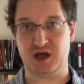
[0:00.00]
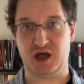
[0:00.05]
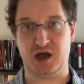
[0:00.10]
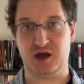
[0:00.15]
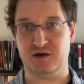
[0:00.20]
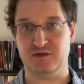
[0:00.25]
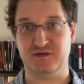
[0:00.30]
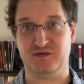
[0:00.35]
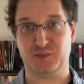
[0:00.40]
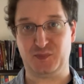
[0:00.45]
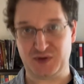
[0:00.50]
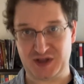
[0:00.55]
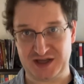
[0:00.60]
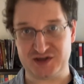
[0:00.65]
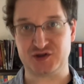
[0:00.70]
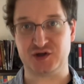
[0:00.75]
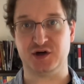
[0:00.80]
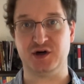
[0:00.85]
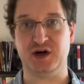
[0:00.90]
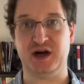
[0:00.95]
of
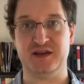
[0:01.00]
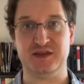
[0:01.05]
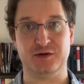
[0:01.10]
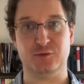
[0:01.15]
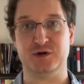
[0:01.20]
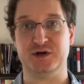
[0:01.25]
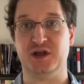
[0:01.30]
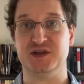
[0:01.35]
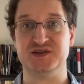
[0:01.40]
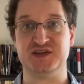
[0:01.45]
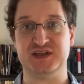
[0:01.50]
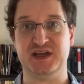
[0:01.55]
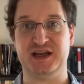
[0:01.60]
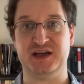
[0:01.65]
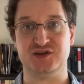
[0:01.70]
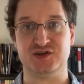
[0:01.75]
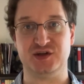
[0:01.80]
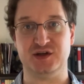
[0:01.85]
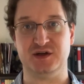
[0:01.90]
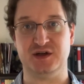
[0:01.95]
pleasure and the
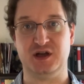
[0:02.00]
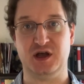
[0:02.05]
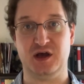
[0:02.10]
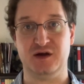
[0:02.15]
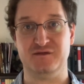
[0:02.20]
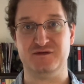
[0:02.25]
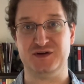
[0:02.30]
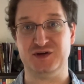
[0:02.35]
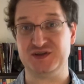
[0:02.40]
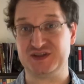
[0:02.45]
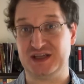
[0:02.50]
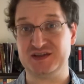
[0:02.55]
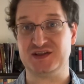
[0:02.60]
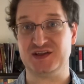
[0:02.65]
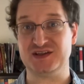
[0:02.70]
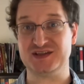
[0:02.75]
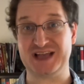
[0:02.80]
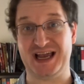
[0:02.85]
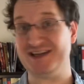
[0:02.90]
renunciation of your senses.